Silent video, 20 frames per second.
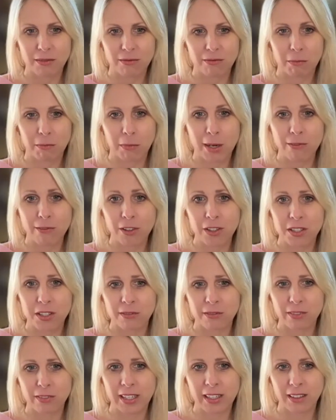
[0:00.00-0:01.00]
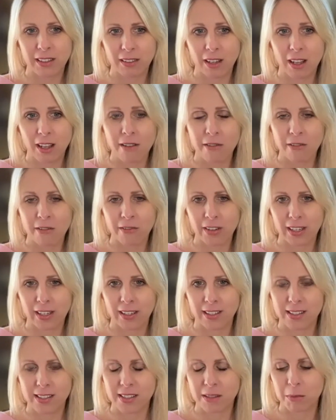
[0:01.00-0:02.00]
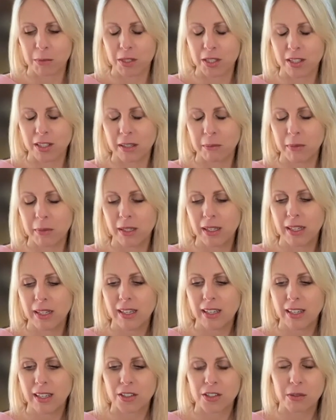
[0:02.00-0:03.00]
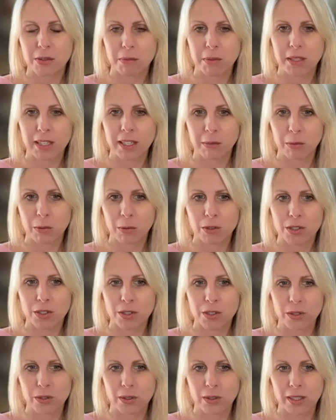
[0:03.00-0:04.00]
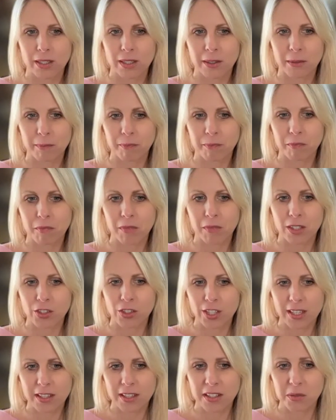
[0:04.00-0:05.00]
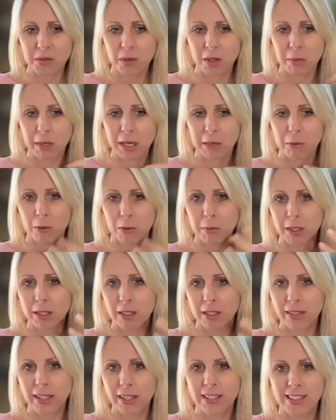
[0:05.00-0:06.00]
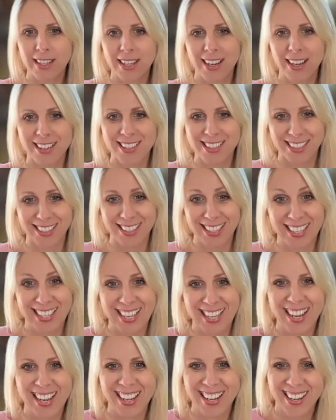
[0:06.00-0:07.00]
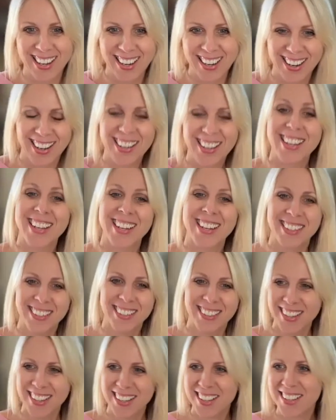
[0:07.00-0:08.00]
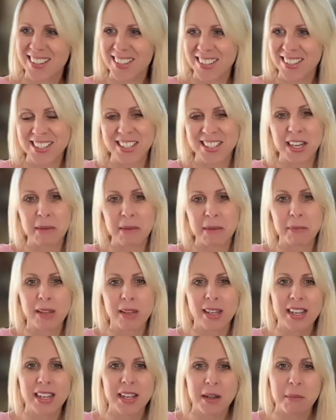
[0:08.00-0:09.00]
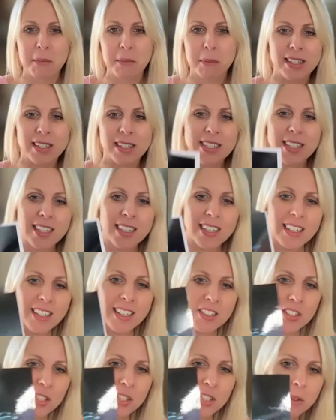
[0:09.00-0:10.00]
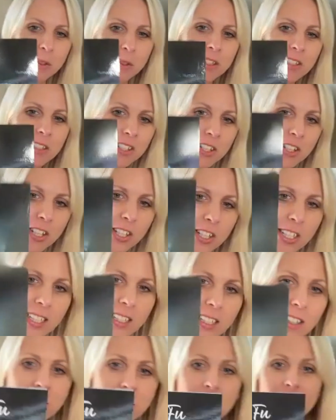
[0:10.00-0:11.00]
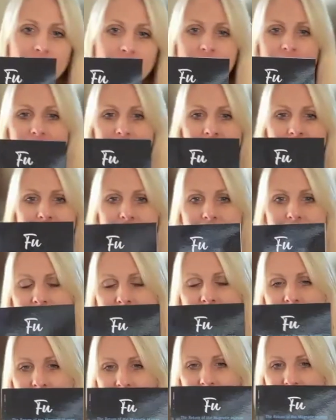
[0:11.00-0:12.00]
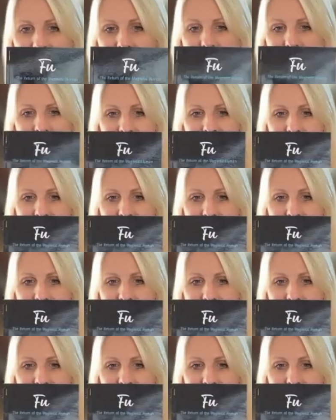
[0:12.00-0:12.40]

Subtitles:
my first event, live event in some time, to be able to share this with people, but I've had to cancel it again, third time. But just wanted to share, I don't know if you can see this. This is